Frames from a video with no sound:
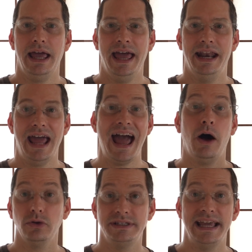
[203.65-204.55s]
and
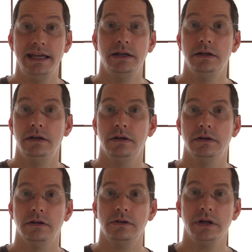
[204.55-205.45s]
outdated
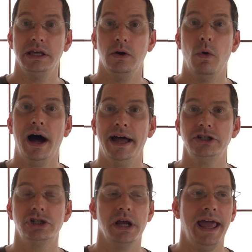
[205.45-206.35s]
looking
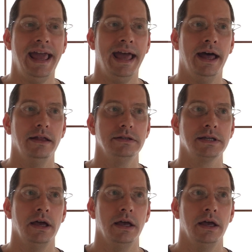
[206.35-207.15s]
watch and